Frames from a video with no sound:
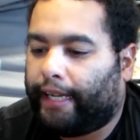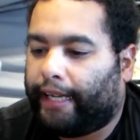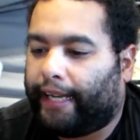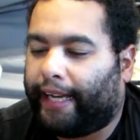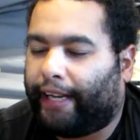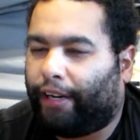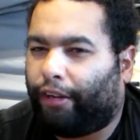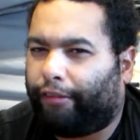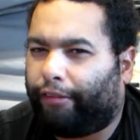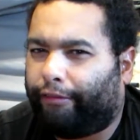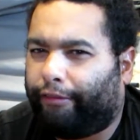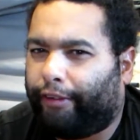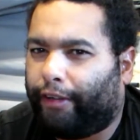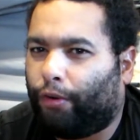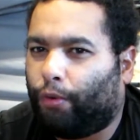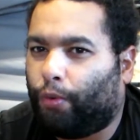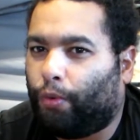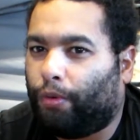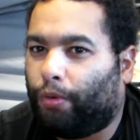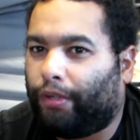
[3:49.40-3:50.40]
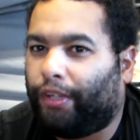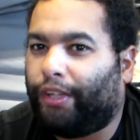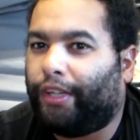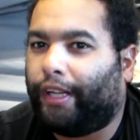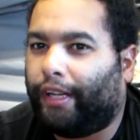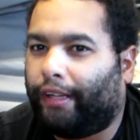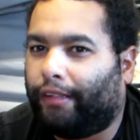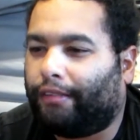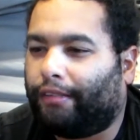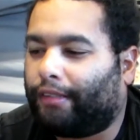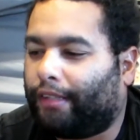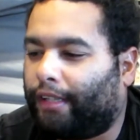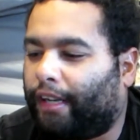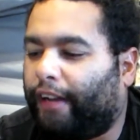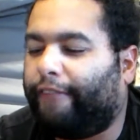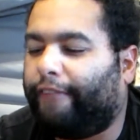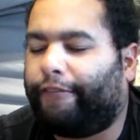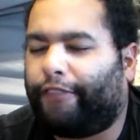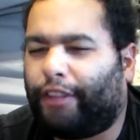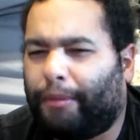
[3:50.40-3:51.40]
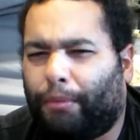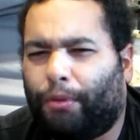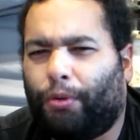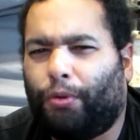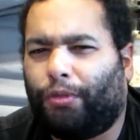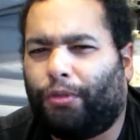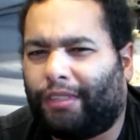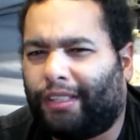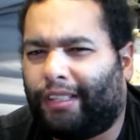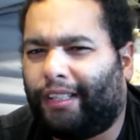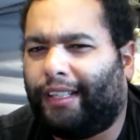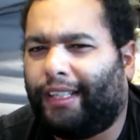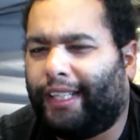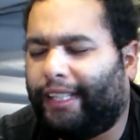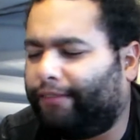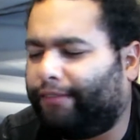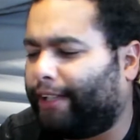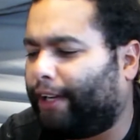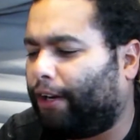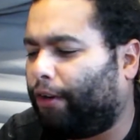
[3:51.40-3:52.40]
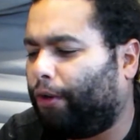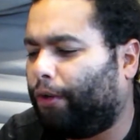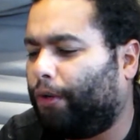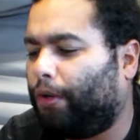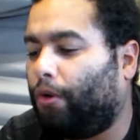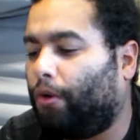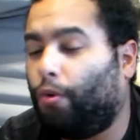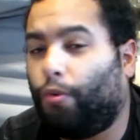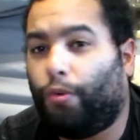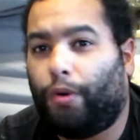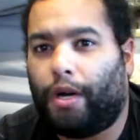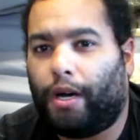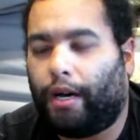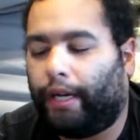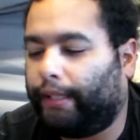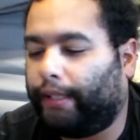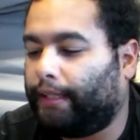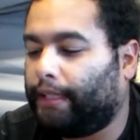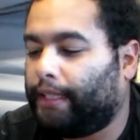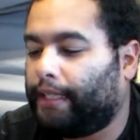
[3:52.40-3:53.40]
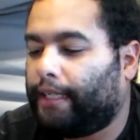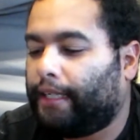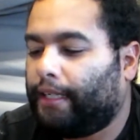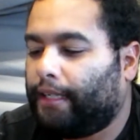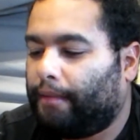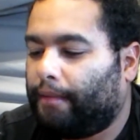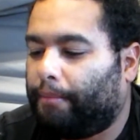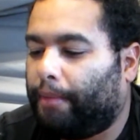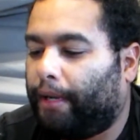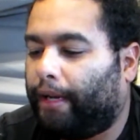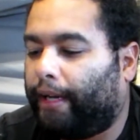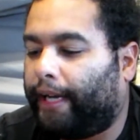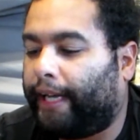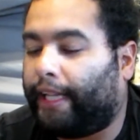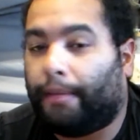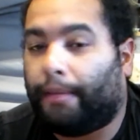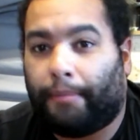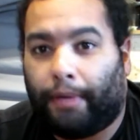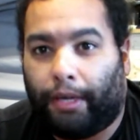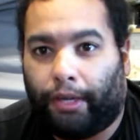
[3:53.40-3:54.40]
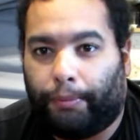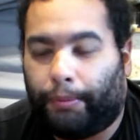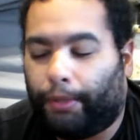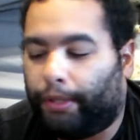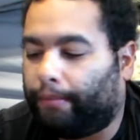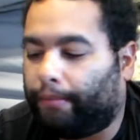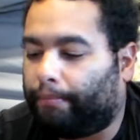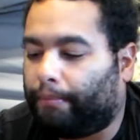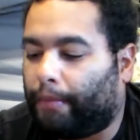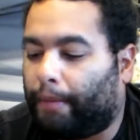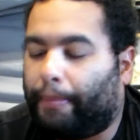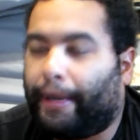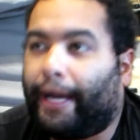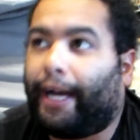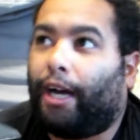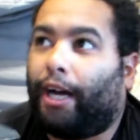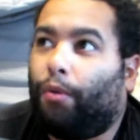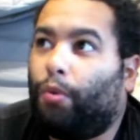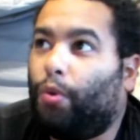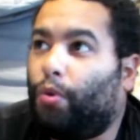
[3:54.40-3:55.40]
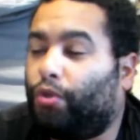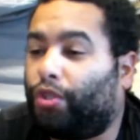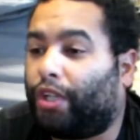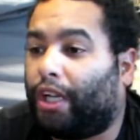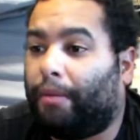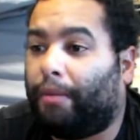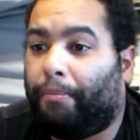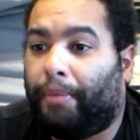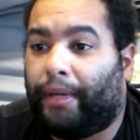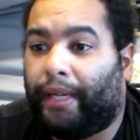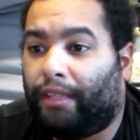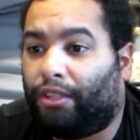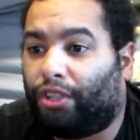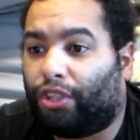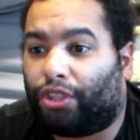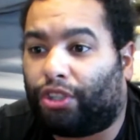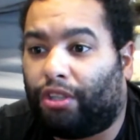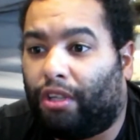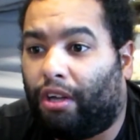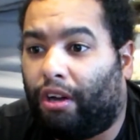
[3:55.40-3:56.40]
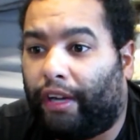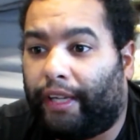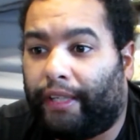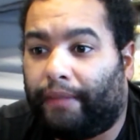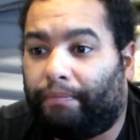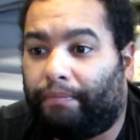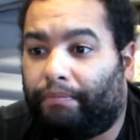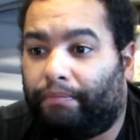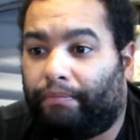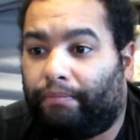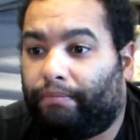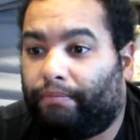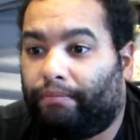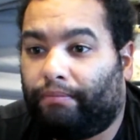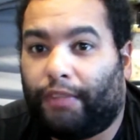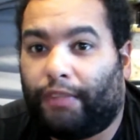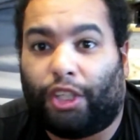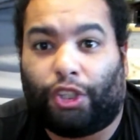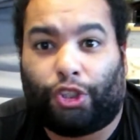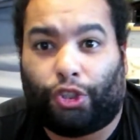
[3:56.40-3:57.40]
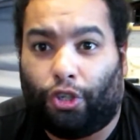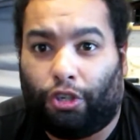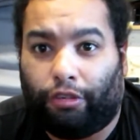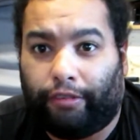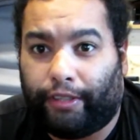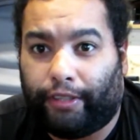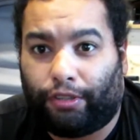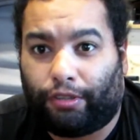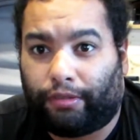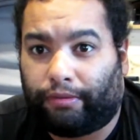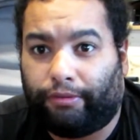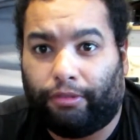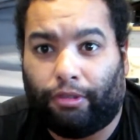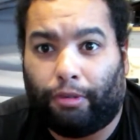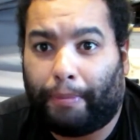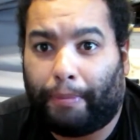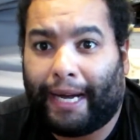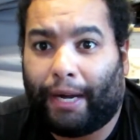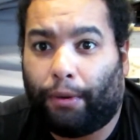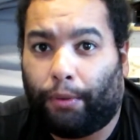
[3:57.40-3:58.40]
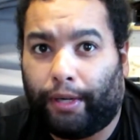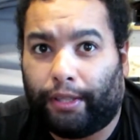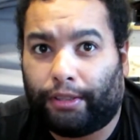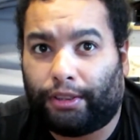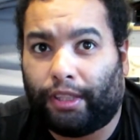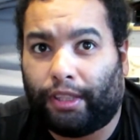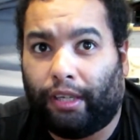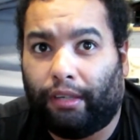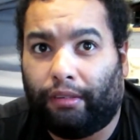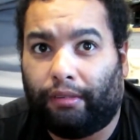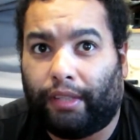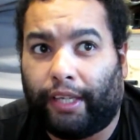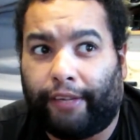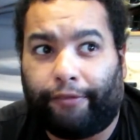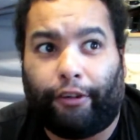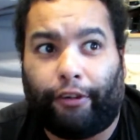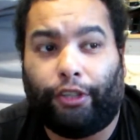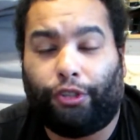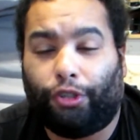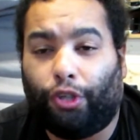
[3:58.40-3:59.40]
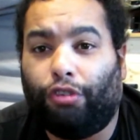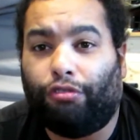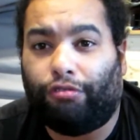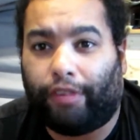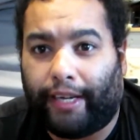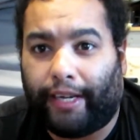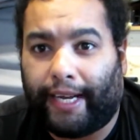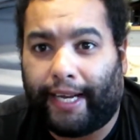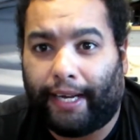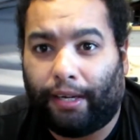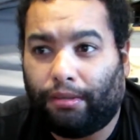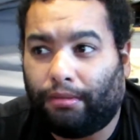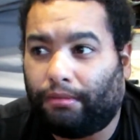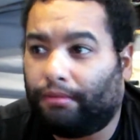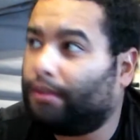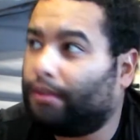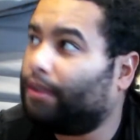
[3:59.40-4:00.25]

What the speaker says: and I feel, you know, comfortable to leave that on all night. But at the moment my power wall's going to be just like a storage for power, so if I do run out,